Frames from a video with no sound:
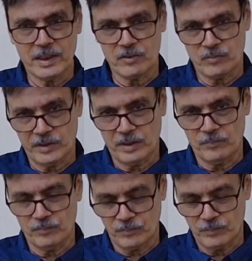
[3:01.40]
freedom
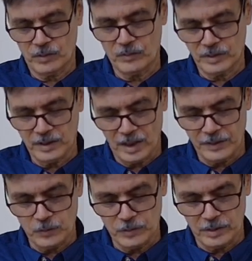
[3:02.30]
because he
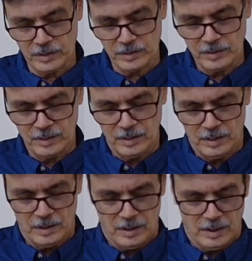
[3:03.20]
argued that
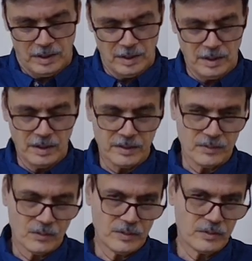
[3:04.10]
uh, it is
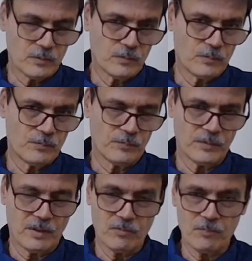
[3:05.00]
only through mm,
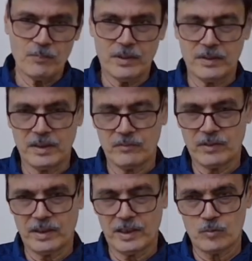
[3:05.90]
development that we
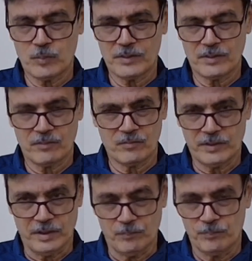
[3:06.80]
can express our freedom.